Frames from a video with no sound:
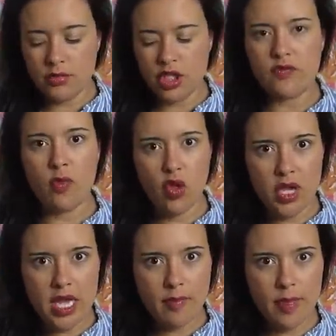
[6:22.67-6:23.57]
just from
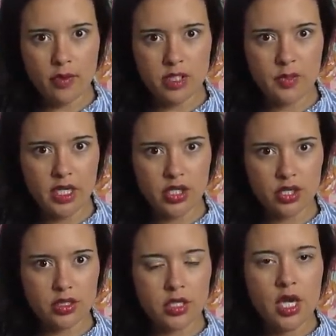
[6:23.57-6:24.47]
looking at people's
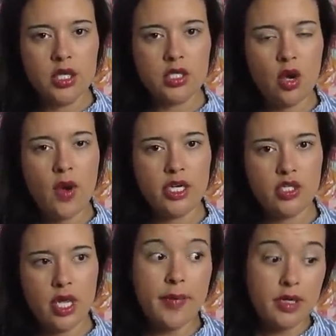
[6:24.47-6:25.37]
pictures. So I
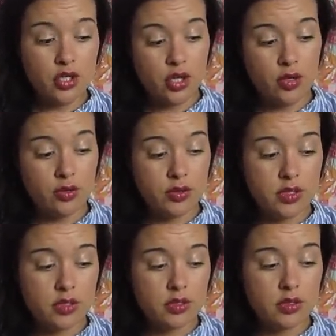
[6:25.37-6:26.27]
happened to
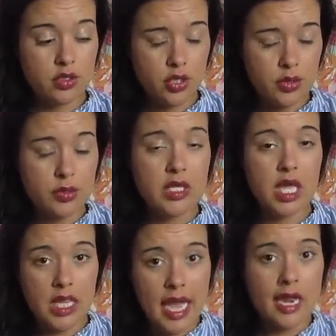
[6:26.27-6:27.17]
choose
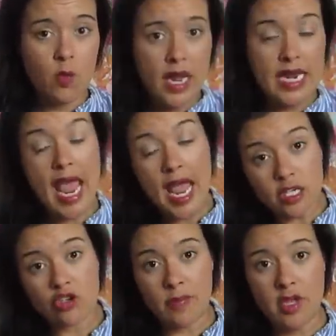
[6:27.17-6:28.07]
a lightweight
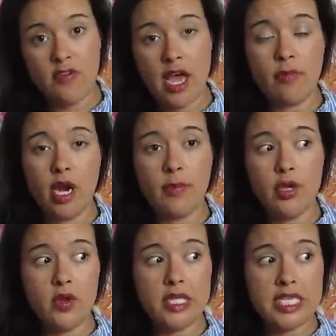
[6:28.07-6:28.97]
and drapey fabric,
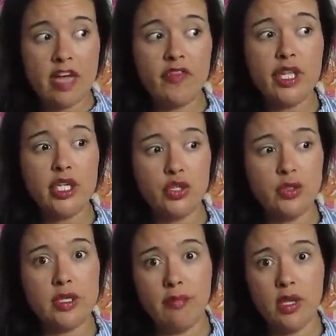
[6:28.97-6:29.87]
but you could definitely
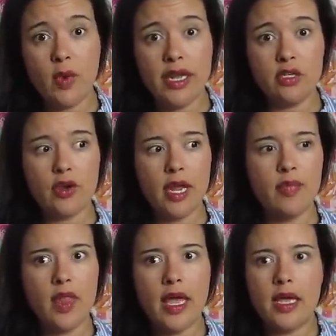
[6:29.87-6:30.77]
choose a midweight
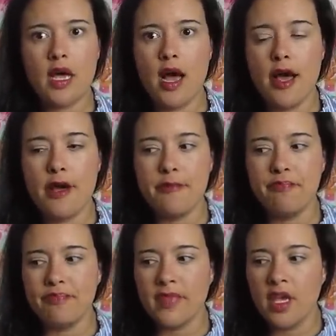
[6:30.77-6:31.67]
drape, like
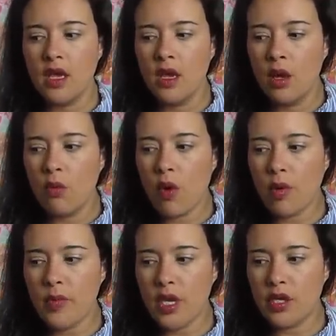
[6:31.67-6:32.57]
what
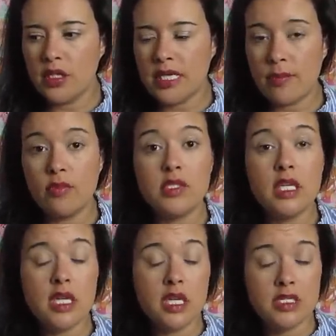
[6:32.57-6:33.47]
would be a good example?
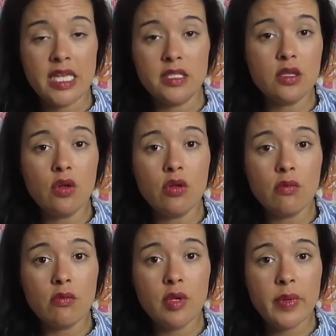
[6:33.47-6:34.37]
A tencel
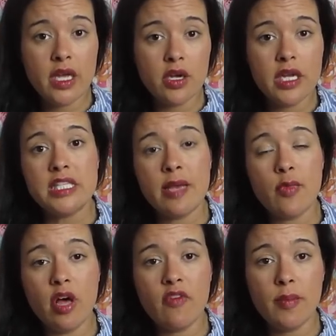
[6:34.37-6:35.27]
would be a good
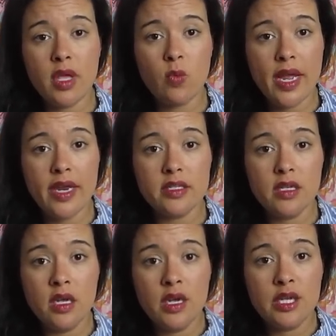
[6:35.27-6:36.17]
example of a midweight
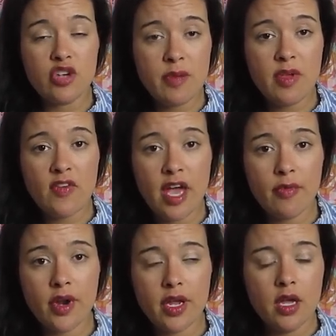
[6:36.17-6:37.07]
drapey
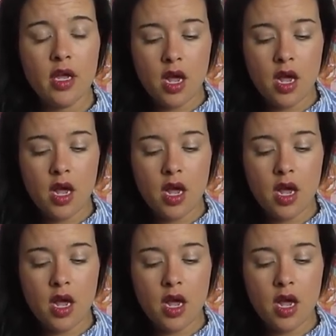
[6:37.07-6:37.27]
fabric.